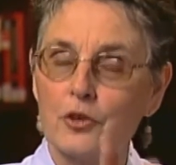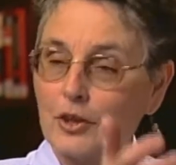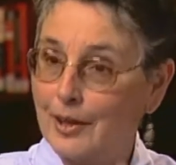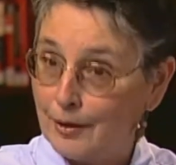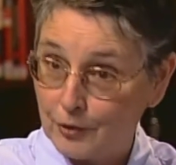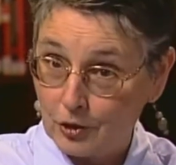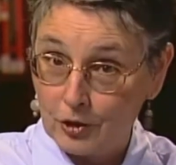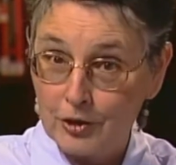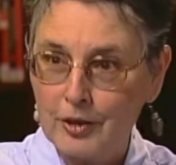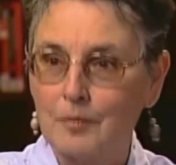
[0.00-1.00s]
You're going to have to
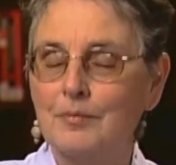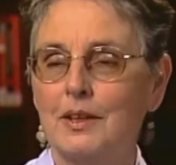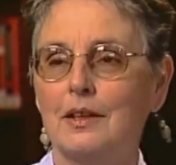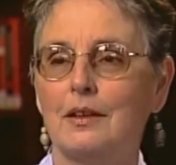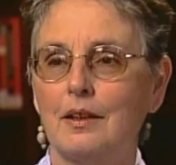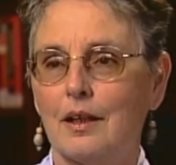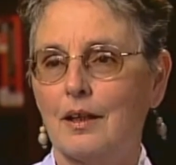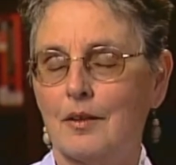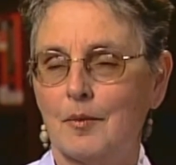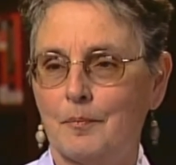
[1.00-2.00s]
learn
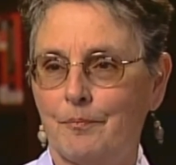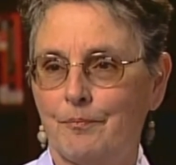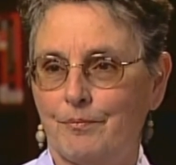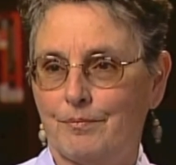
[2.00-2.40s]
them.